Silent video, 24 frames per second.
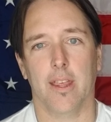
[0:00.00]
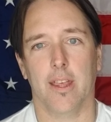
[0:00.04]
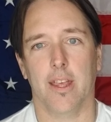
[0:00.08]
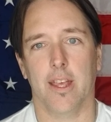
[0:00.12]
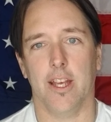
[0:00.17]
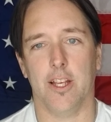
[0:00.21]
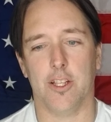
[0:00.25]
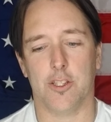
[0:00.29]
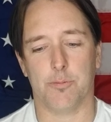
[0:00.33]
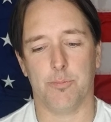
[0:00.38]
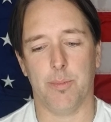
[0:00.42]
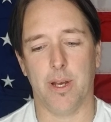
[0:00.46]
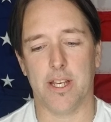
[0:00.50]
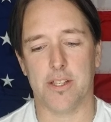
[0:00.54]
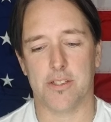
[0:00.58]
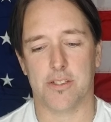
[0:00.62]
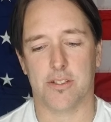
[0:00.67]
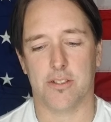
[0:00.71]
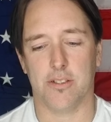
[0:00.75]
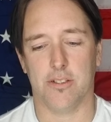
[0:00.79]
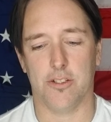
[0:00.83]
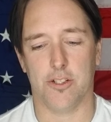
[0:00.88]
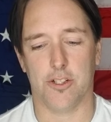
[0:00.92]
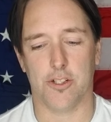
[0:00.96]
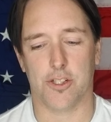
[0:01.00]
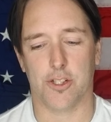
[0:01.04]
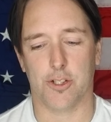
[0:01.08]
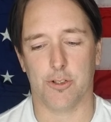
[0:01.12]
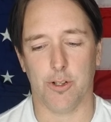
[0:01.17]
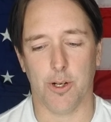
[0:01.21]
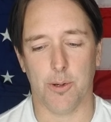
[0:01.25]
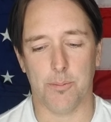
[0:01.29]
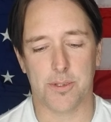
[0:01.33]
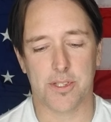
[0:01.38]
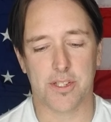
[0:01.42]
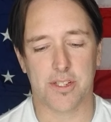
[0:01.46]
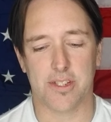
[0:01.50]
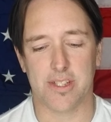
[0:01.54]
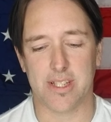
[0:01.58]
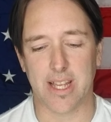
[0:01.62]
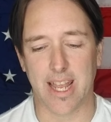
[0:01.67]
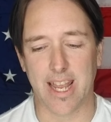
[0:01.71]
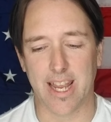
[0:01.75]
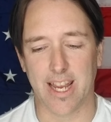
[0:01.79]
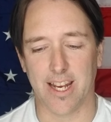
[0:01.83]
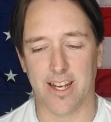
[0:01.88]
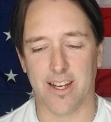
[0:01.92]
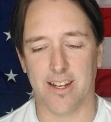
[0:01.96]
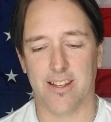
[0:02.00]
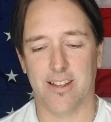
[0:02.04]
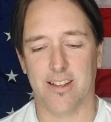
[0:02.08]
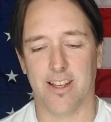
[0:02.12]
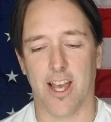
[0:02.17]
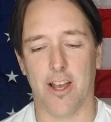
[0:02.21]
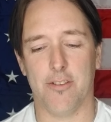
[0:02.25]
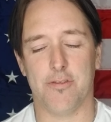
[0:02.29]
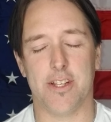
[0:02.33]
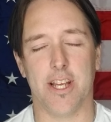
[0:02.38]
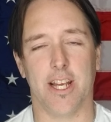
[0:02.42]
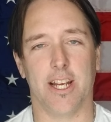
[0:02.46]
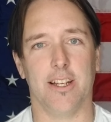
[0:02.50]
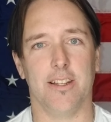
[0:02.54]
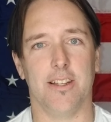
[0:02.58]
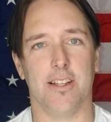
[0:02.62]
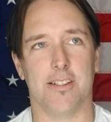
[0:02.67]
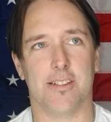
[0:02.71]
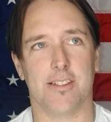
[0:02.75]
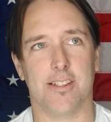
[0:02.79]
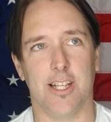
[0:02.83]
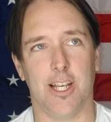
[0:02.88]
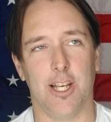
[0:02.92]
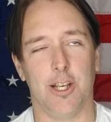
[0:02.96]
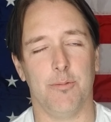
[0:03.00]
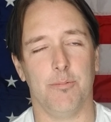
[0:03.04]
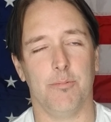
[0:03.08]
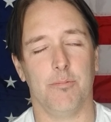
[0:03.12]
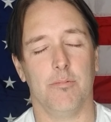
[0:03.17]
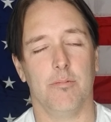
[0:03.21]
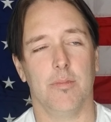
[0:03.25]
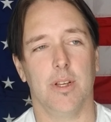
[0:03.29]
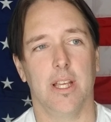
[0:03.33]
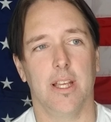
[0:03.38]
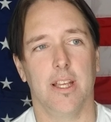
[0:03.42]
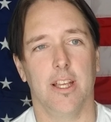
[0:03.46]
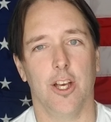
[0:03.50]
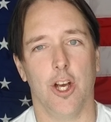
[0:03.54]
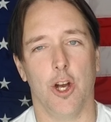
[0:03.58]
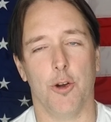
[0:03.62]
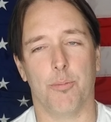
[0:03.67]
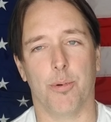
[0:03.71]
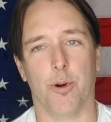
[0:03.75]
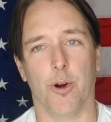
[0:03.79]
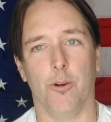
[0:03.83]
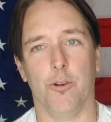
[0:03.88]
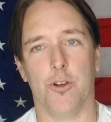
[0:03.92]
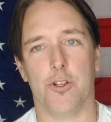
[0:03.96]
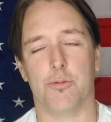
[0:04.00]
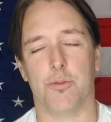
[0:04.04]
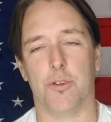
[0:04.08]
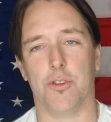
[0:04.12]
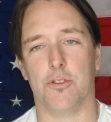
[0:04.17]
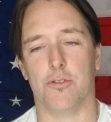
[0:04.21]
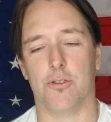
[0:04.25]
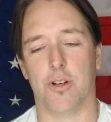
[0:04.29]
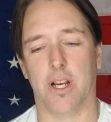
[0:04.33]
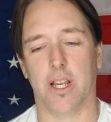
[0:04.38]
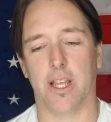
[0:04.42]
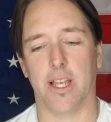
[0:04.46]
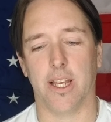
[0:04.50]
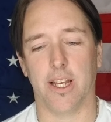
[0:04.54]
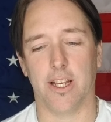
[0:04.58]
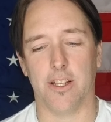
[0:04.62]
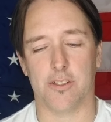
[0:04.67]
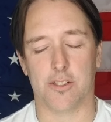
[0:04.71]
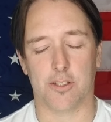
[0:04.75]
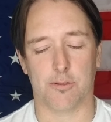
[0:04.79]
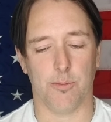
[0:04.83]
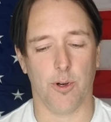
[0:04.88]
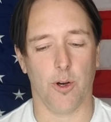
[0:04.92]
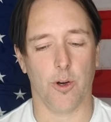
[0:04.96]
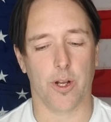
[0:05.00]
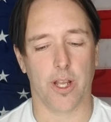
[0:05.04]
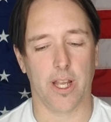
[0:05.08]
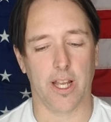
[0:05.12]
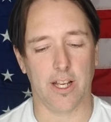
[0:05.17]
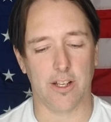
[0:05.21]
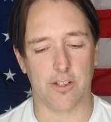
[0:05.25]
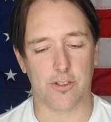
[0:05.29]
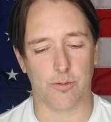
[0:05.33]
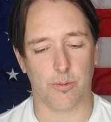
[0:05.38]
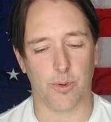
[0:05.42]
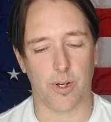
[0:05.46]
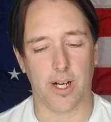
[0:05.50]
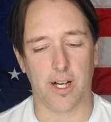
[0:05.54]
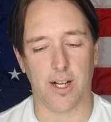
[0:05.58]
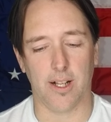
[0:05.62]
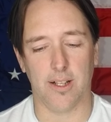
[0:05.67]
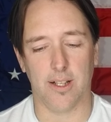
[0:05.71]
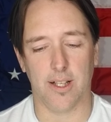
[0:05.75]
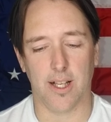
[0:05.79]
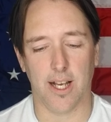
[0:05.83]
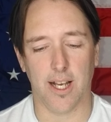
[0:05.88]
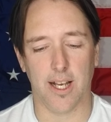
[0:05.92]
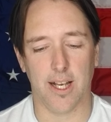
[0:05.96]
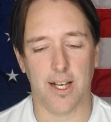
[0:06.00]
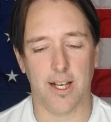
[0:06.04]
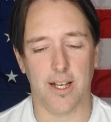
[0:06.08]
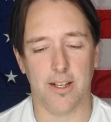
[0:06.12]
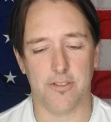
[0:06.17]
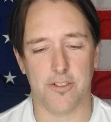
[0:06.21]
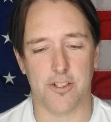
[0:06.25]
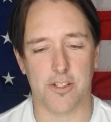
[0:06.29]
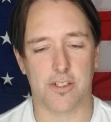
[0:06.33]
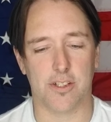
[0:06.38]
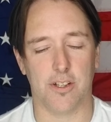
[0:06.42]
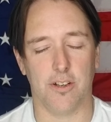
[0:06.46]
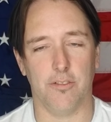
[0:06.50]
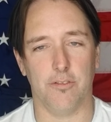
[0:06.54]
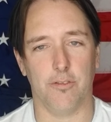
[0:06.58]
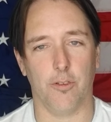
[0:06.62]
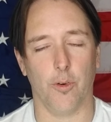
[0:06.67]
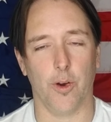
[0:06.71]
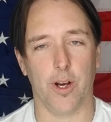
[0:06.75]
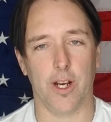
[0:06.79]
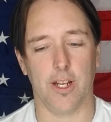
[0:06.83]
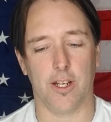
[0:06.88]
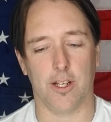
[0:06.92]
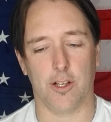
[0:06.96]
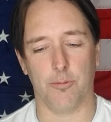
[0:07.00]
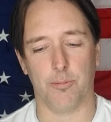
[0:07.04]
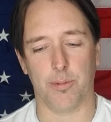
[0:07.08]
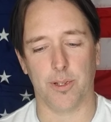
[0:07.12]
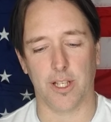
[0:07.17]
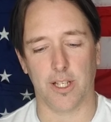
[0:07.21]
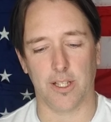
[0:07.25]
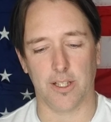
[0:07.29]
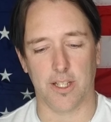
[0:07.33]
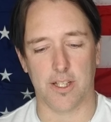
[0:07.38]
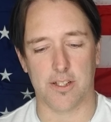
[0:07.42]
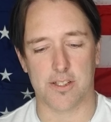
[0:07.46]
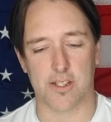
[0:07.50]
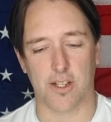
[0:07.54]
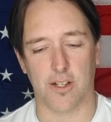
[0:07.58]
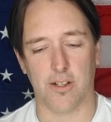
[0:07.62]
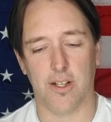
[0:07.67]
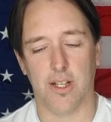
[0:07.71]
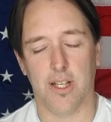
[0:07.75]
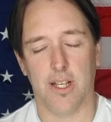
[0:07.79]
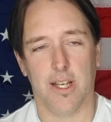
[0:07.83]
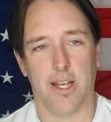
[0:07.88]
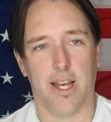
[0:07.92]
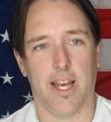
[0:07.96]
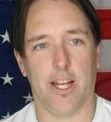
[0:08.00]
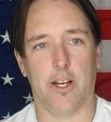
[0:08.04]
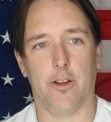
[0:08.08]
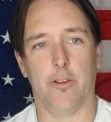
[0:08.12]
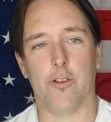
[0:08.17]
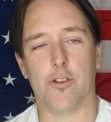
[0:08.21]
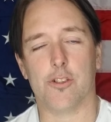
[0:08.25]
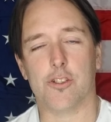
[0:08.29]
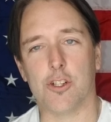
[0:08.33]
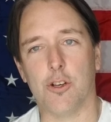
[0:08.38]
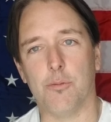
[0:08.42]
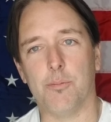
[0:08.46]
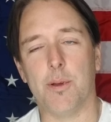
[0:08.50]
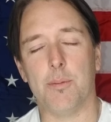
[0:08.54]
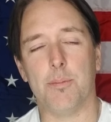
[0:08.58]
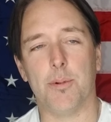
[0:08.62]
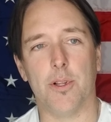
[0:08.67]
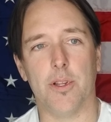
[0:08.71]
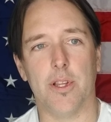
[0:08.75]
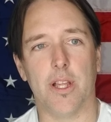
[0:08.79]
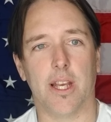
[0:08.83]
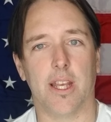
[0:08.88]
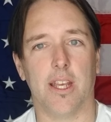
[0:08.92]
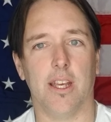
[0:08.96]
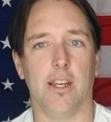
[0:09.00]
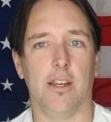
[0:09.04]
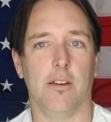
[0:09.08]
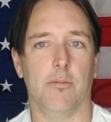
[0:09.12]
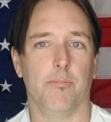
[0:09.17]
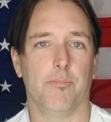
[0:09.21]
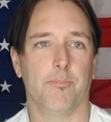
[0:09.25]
it's best just to abstain. I've taken the same approach with drinking and smoking as well, just avoided completely. So I know there's some people that can